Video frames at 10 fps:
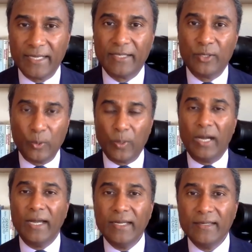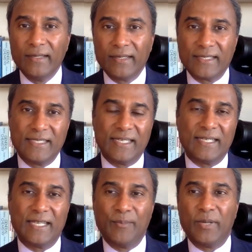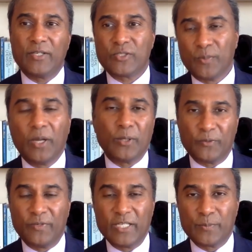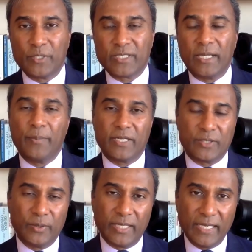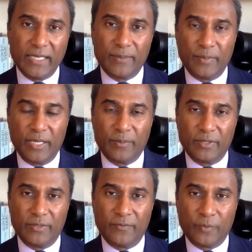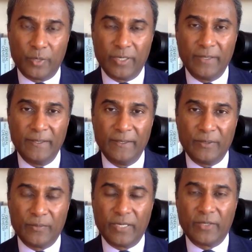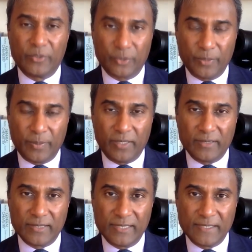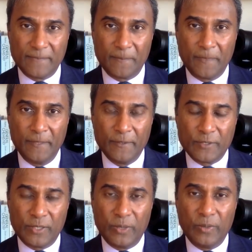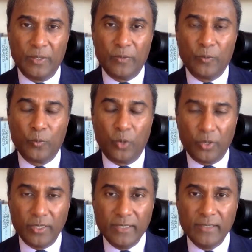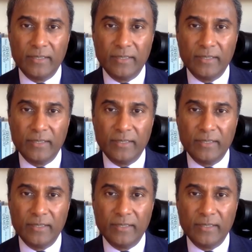You know why? Because he can keep out smaller Facebooks out, because only he can be able to afford regulatory policies. So Warren,